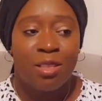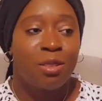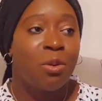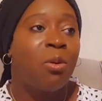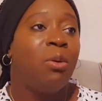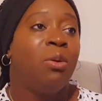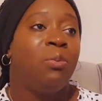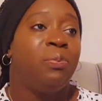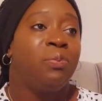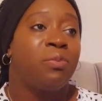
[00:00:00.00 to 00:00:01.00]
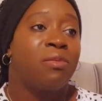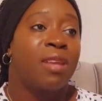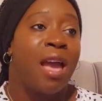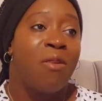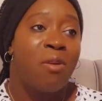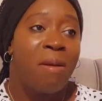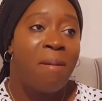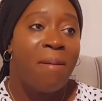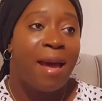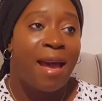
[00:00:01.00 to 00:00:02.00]
So I
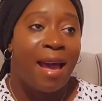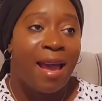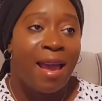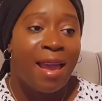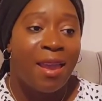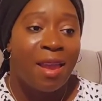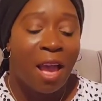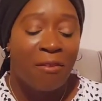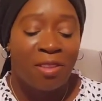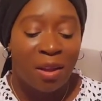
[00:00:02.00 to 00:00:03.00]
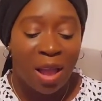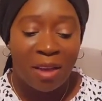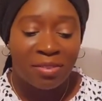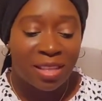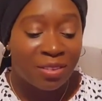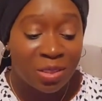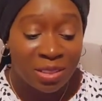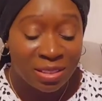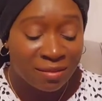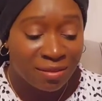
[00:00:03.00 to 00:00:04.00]
remember after
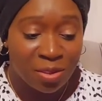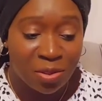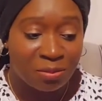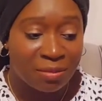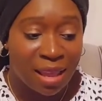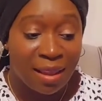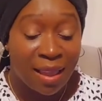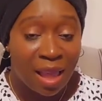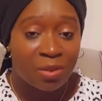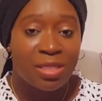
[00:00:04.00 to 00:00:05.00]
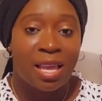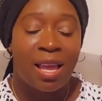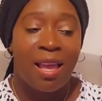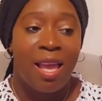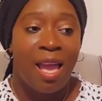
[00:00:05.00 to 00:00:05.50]
those, you know, encounter,